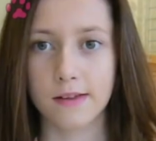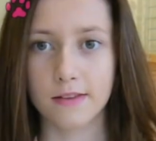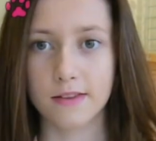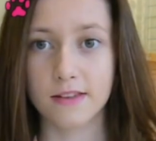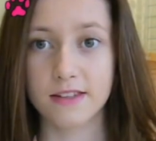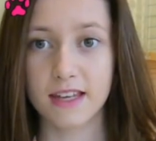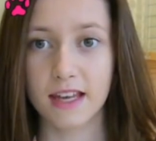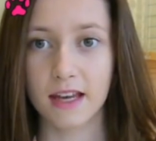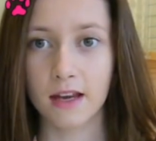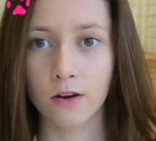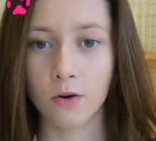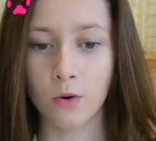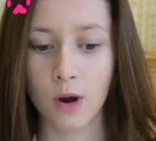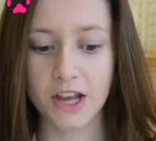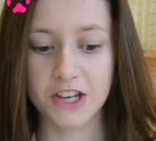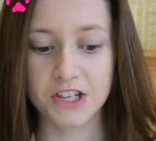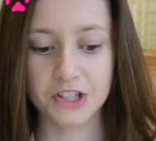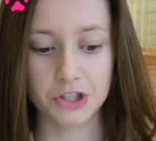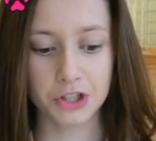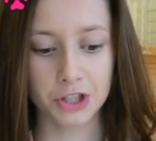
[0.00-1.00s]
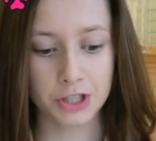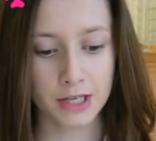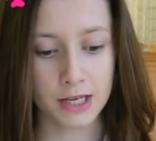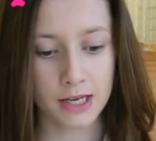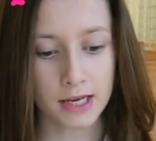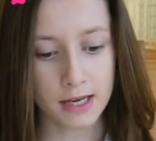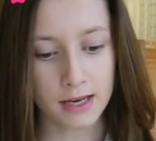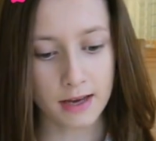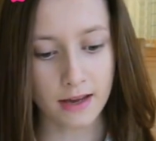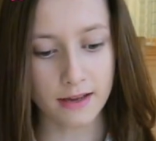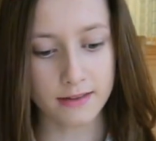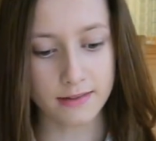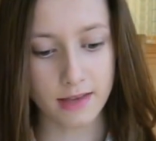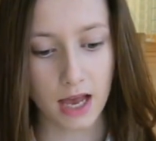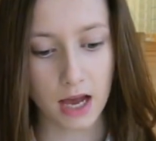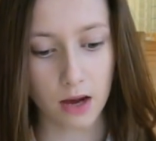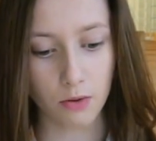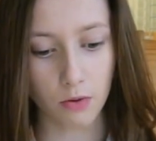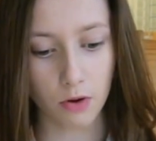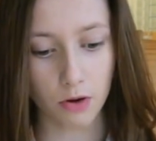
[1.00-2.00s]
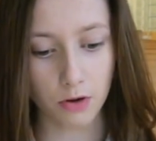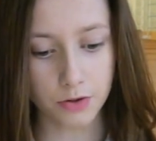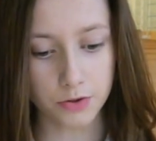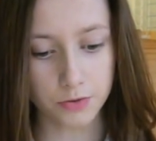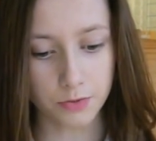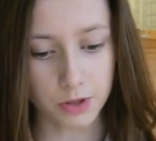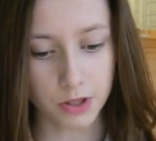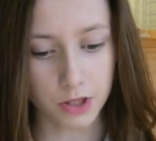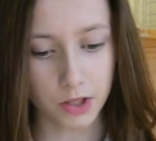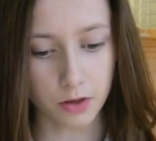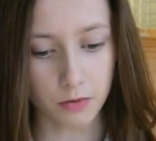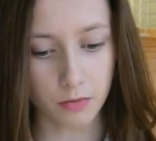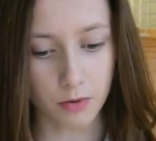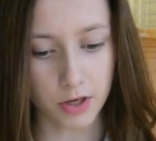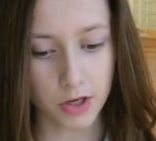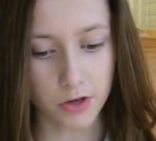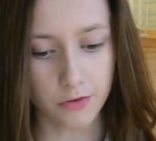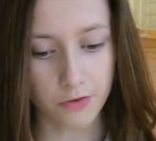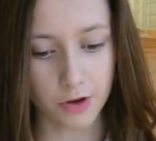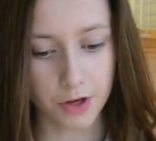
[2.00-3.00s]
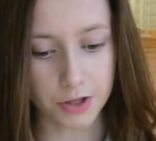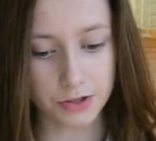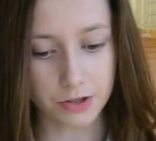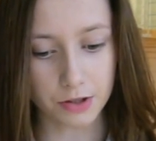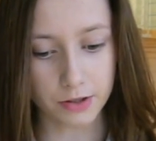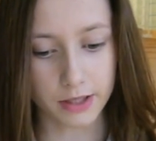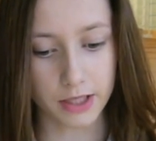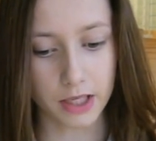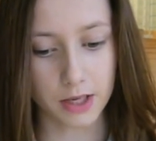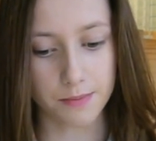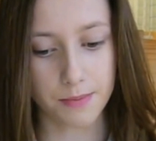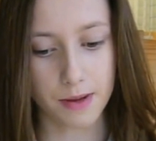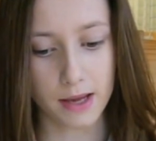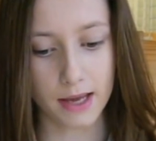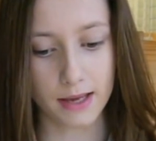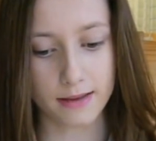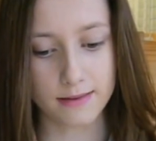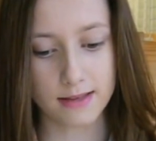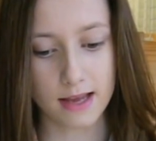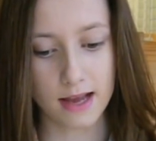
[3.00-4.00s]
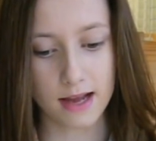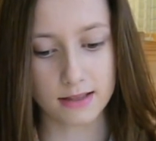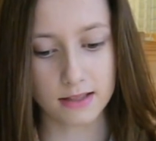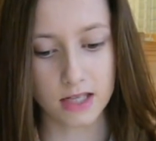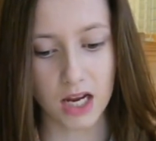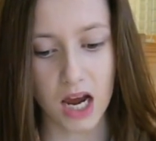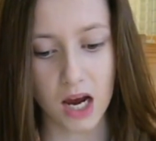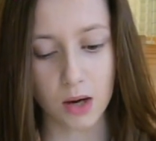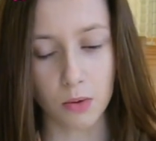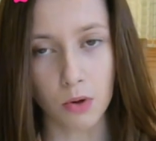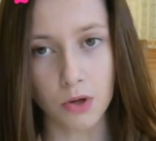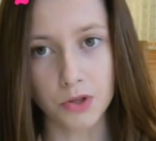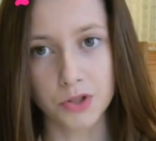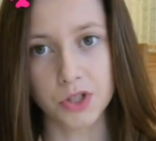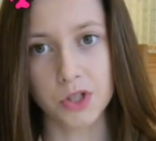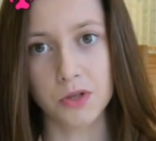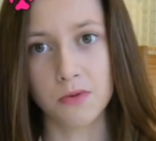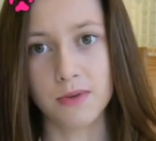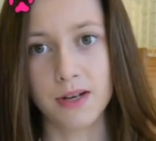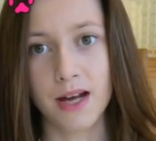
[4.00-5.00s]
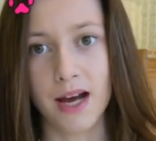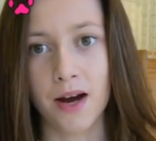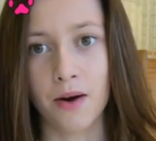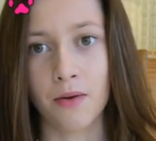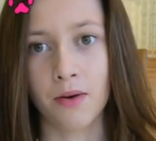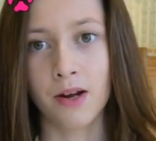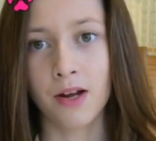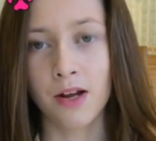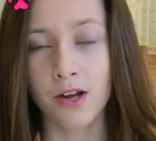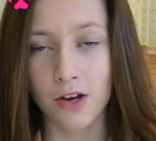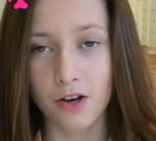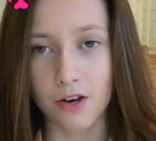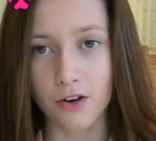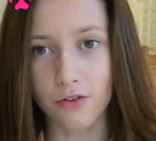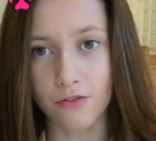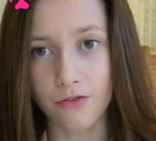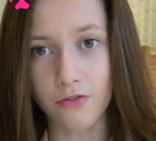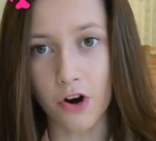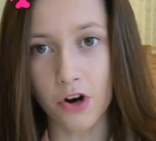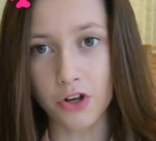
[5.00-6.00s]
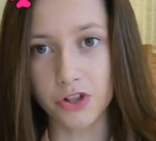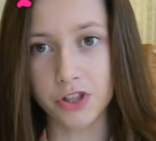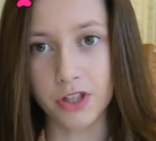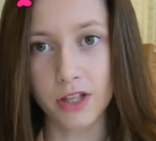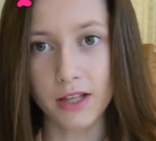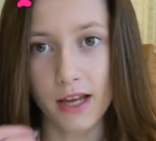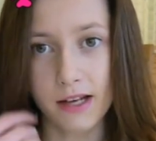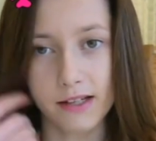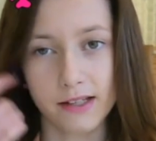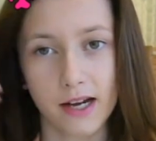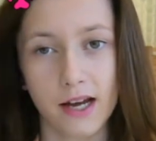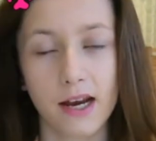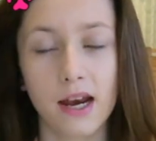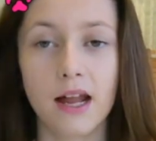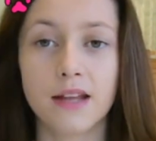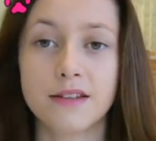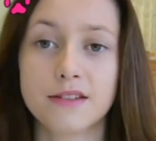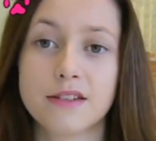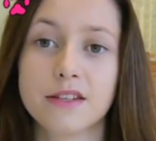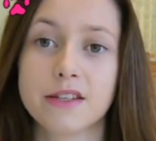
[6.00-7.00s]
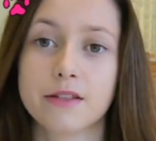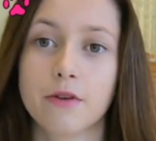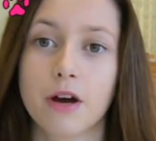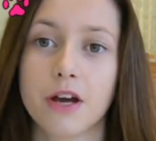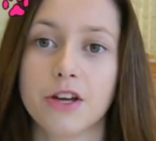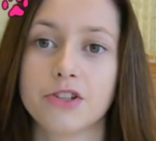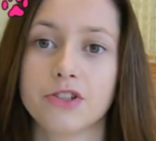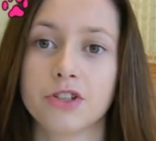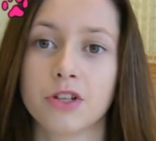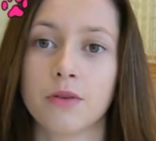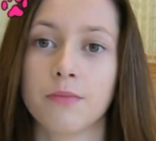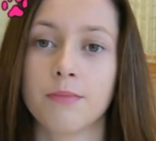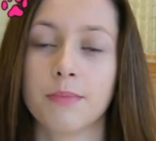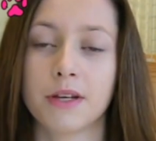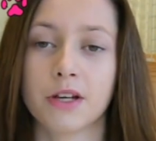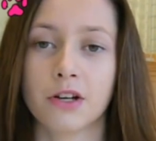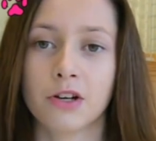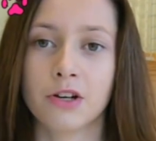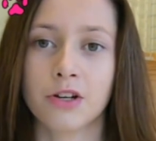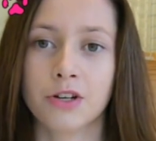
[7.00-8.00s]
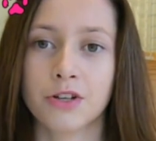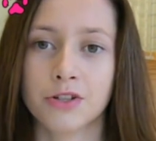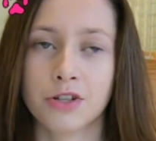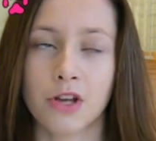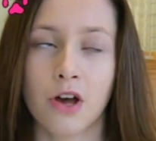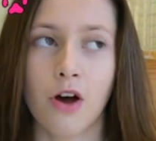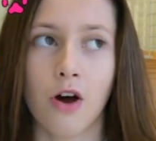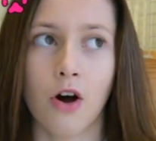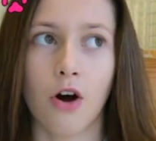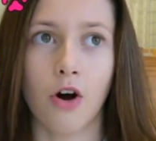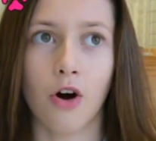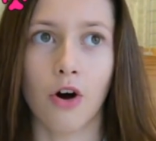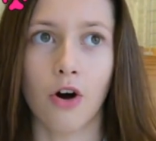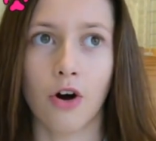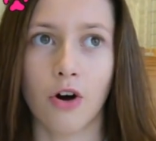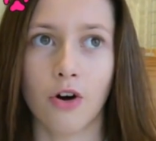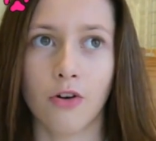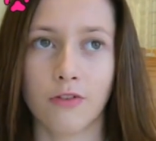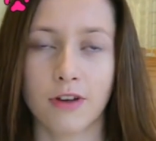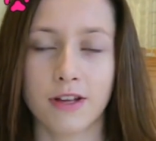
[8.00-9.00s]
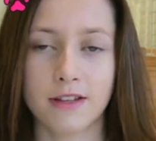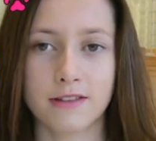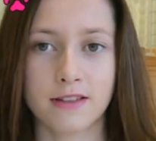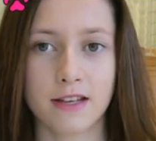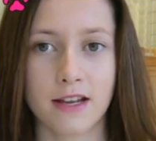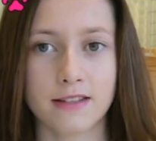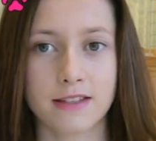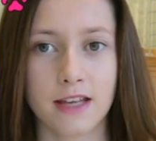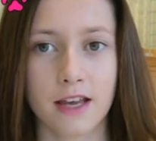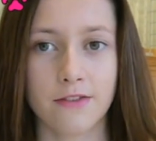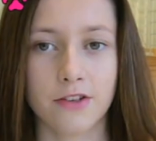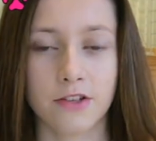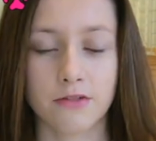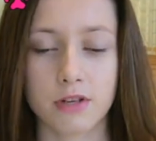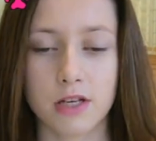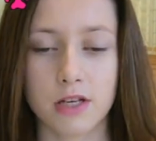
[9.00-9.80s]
The second question is, how old were you when you first got guinea pigs and how old are you now? Unfortunately, I can't answer this question because of internet safety